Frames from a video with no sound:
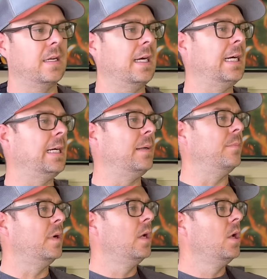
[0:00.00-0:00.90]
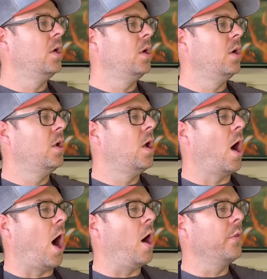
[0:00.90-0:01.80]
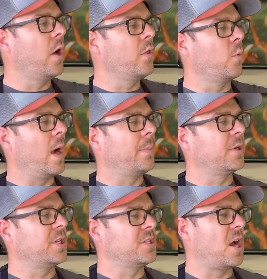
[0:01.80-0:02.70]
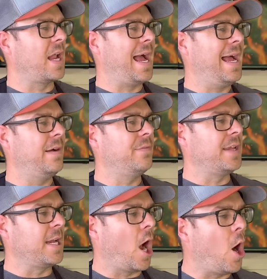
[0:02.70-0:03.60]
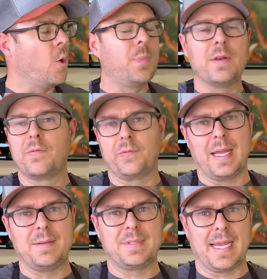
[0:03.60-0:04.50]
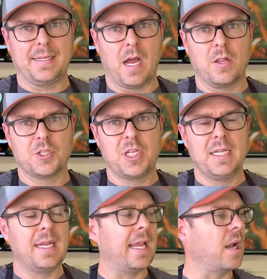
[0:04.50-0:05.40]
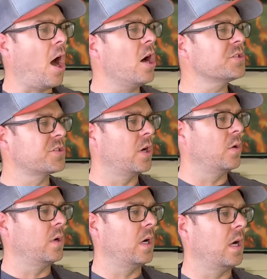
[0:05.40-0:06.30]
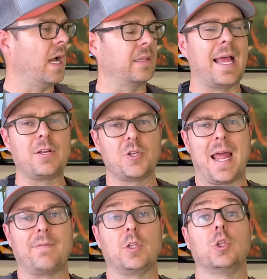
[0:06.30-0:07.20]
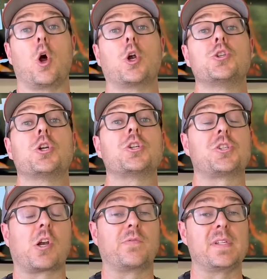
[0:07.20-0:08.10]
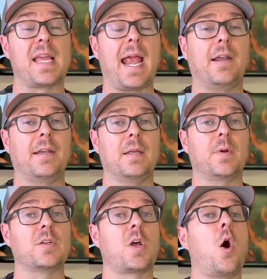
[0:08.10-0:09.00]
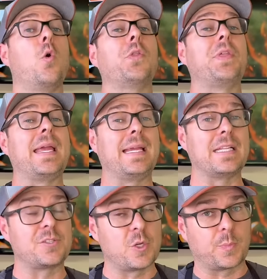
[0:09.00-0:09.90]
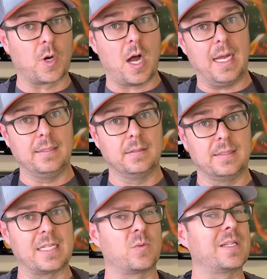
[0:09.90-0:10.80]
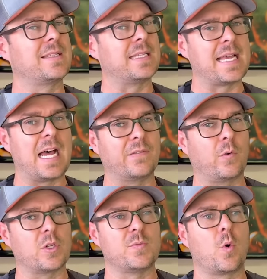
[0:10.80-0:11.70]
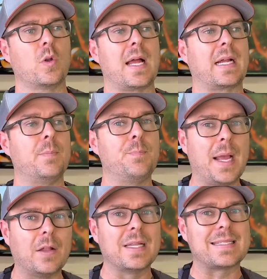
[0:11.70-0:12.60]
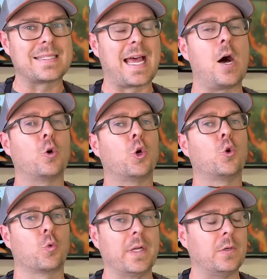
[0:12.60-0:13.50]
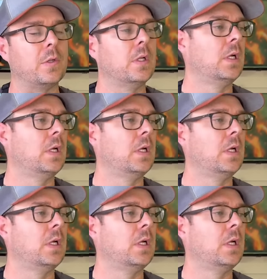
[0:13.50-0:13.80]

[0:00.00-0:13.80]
um, Although the Weber does not have the open flame technology, it also allows you to have a larger surface area because the whole thing gets super hot. That's what it's designed for. It's more like a pellet style grill.